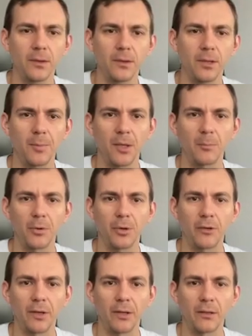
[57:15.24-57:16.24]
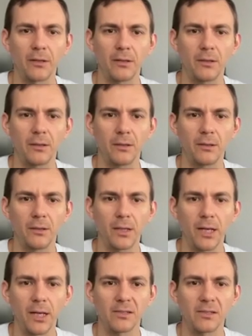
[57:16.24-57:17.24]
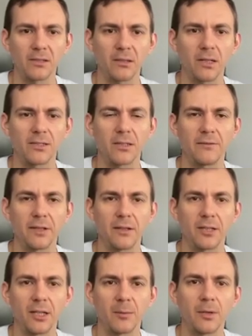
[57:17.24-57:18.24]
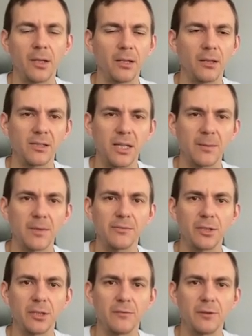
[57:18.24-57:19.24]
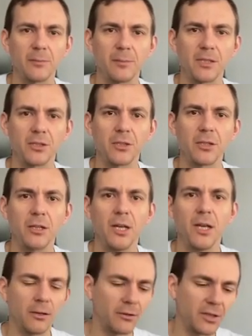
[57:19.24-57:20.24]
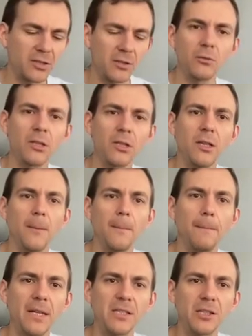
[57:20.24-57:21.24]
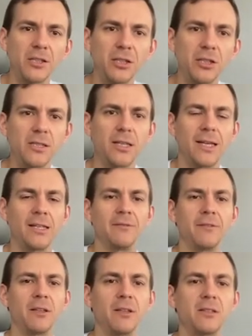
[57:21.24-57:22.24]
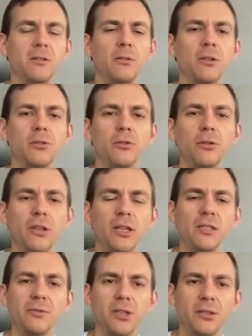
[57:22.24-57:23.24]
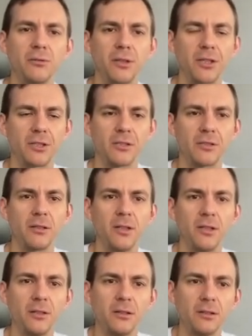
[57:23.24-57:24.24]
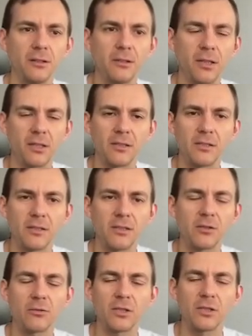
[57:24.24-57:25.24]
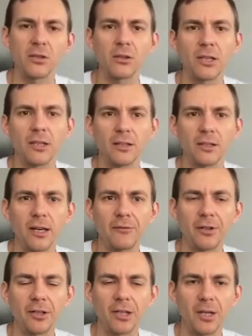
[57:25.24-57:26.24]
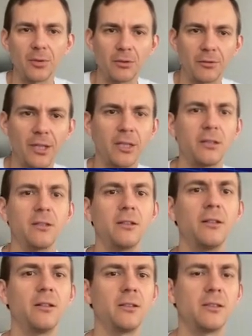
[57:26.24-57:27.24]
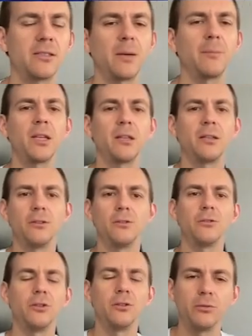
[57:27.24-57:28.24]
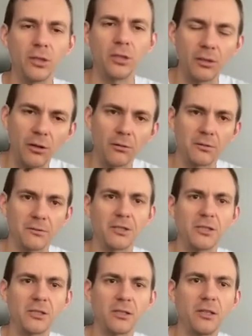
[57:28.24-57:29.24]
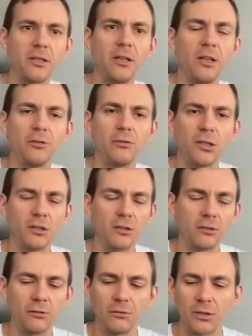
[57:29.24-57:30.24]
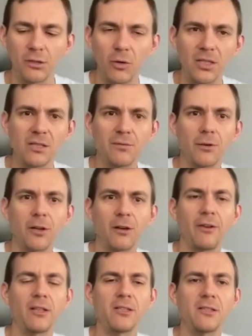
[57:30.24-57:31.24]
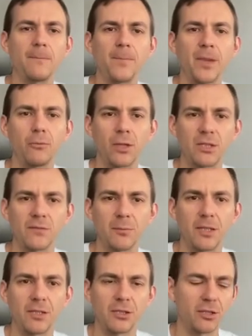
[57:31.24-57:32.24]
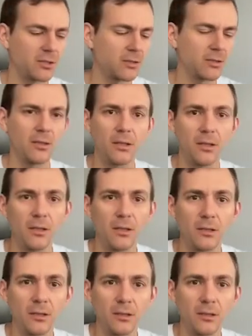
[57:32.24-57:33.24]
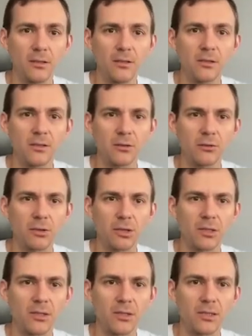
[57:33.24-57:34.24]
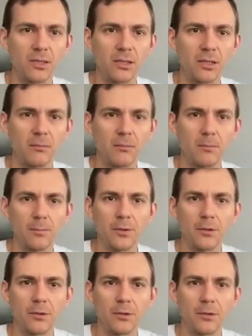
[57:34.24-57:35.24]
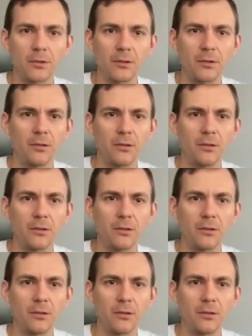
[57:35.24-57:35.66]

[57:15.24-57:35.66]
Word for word: the ping pong event as an as an event type the same as we did for the message now there's only messages and event there's only two things we need to register there's uh, so it's not like every time you create something new you would need to go and register it you would need to do it once for events and once for messages so we'd say import